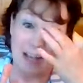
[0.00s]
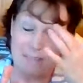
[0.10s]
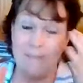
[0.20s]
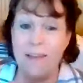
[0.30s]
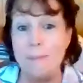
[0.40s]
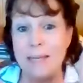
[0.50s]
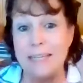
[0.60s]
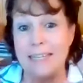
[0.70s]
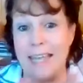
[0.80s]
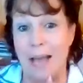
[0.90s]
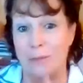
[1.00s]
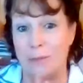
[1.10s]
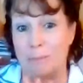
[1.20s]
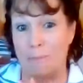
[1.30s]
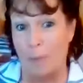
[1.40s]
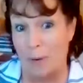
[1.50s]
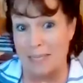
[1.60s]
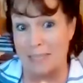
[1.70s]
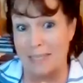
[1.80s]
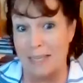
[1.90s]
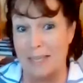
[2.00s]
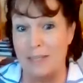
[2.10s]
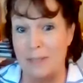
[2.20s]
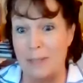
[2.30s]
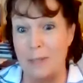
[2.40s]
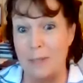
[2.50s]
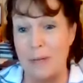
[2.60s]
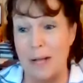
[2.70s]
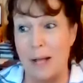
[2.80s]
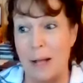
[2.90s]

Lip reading: feminine counterpoint to